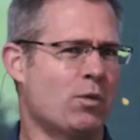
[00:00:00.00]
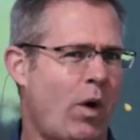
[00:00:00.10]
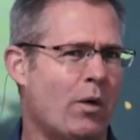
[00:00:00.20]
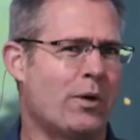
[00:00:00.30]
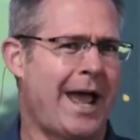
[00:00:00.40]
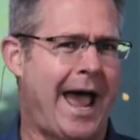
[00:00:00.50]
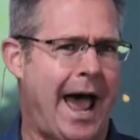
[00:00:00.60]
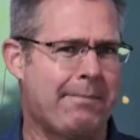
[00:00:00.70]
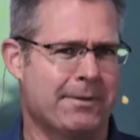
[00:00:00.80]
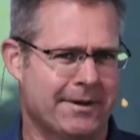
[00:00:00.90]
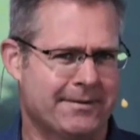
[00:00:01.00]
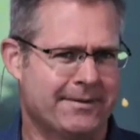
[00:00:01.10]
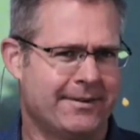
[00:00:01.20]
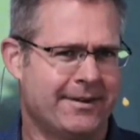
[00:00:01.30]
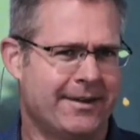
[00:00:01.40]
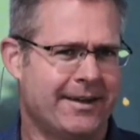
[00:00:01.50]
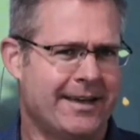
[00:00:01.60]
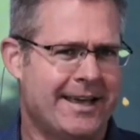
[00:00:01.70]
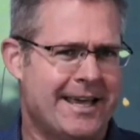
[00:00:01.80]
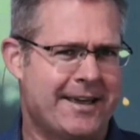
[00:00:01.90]
what would happen
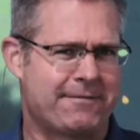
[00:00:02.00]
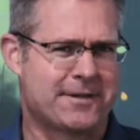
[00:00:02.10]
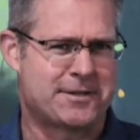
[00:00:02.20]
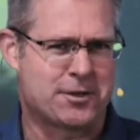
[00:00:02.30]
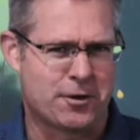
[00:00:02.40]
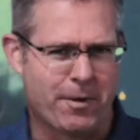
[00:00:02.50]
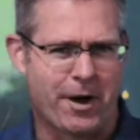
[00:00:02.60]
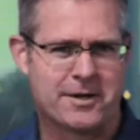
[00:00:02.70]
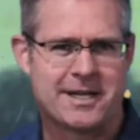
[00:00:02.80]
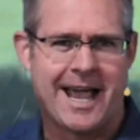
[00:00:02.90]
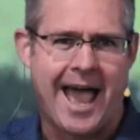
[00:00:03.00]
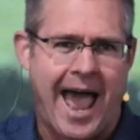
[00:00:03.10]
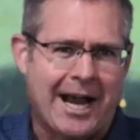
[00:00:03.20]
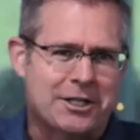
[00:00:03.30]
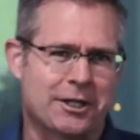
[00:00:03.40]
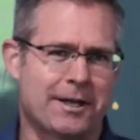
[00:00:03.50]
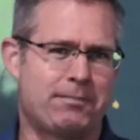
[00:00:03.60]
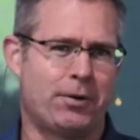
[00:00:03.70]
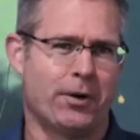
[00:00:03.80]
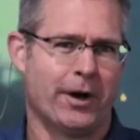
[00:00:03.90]
if the sumos actually
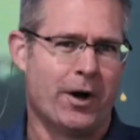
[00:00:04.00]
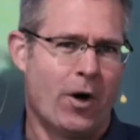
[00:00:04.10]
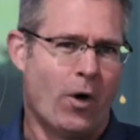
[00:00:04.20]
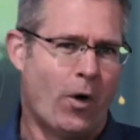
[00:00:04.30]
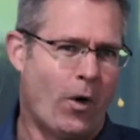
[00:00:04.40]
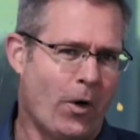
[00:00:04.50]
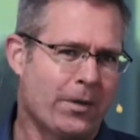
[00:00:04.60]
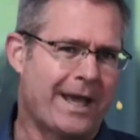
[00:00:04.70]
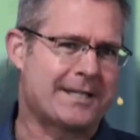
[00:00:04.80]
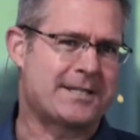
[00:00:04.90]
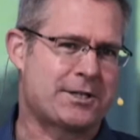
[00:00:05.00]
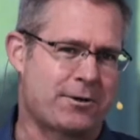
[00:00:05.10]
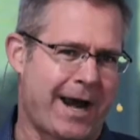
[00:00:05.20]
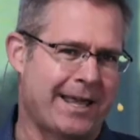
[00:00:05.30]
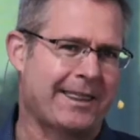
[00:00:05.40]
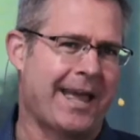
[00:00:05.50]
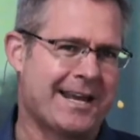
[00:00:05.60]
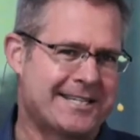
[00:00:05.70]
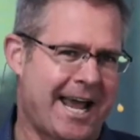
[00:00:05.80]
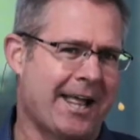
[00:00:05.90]
put all their strength
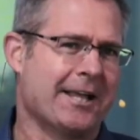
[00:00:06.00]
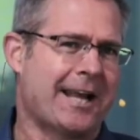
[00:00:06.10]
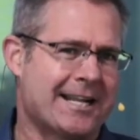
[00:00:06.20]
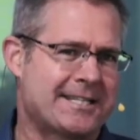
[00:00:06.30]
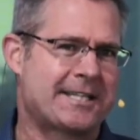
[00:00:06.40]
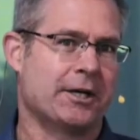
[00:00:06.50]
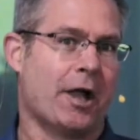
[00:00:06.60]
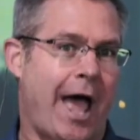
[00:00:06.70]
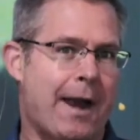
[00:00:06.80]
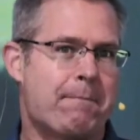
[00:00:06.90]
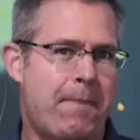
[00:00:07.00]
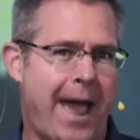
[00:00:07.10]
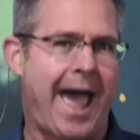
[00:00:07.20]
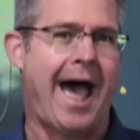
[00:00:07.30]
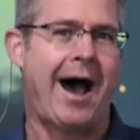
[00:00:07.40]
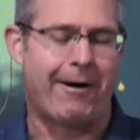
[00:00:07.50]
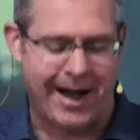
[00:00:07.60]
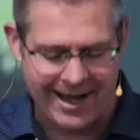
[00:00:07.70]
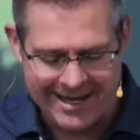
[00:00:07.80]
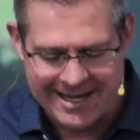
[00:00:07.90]
and talent and skill and power